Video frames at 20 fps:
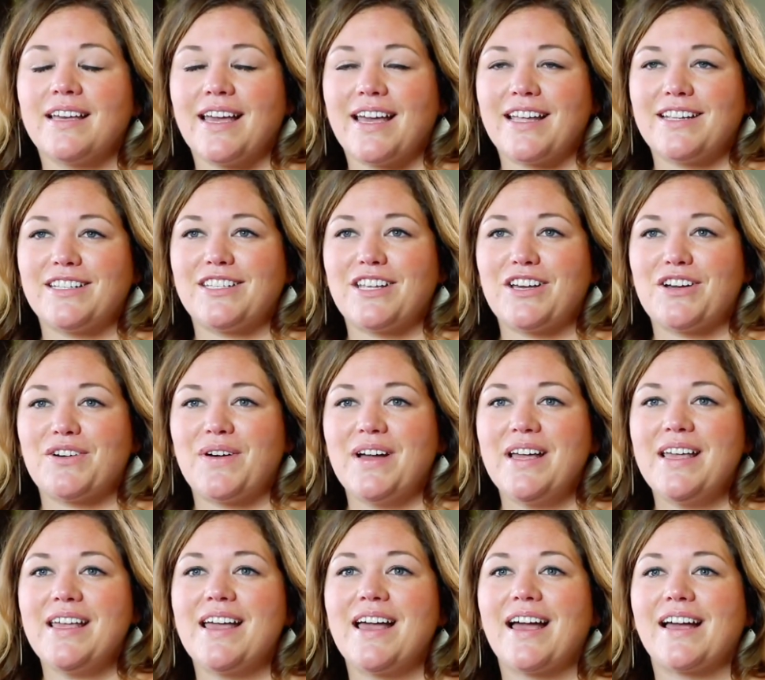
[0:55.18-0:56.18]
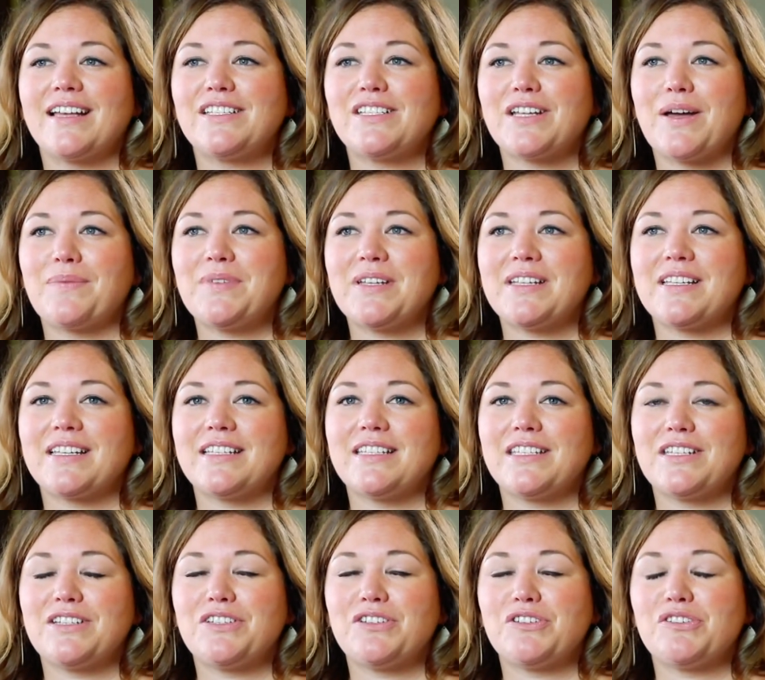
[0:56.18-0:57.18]
And so I stopped and
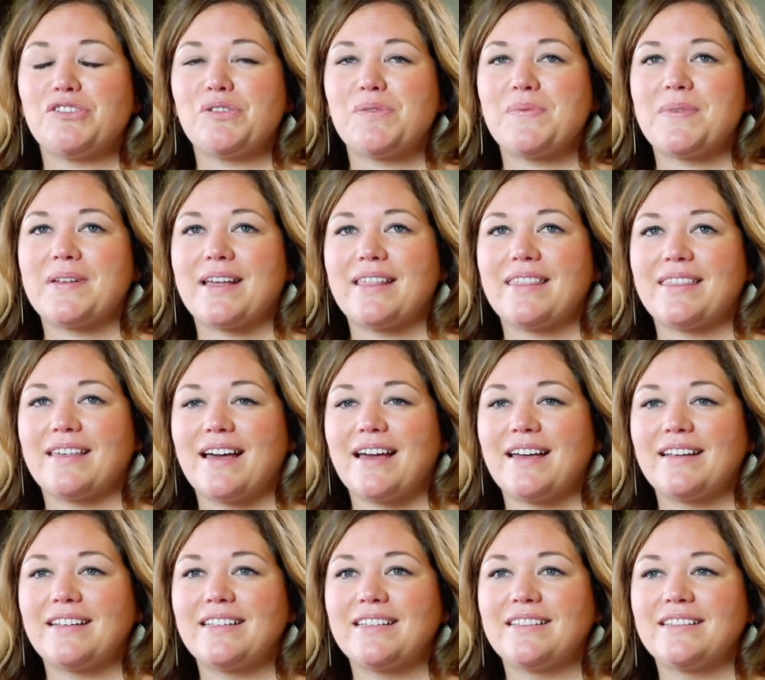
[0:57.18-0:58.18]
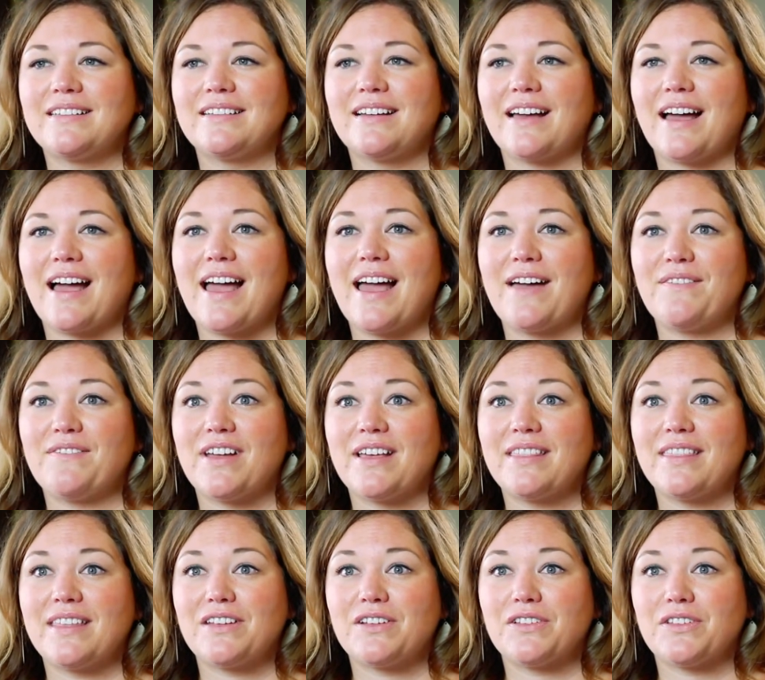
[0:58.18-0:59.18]
listened to him, and I thought, I have
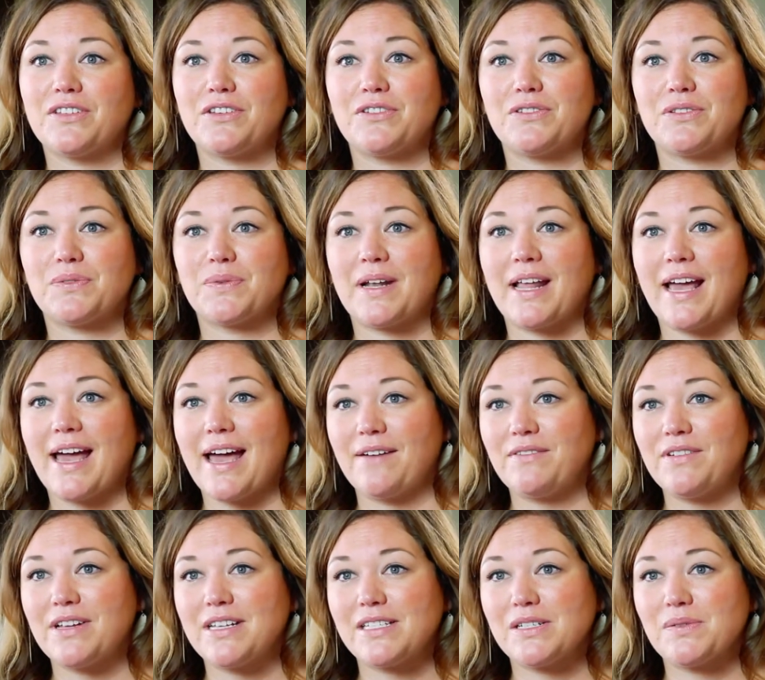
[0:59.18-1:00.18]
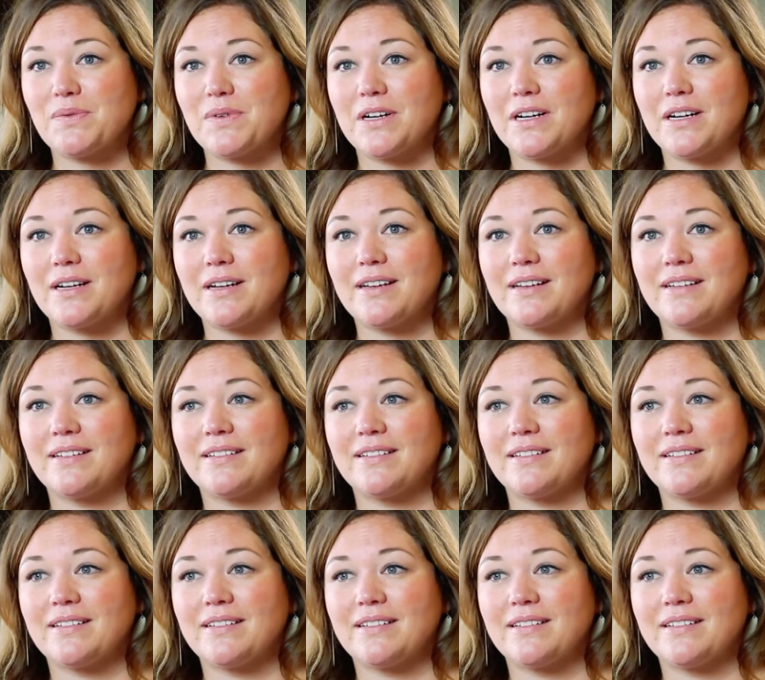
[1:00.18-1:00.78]
nothing to lose. What I have doesn't work.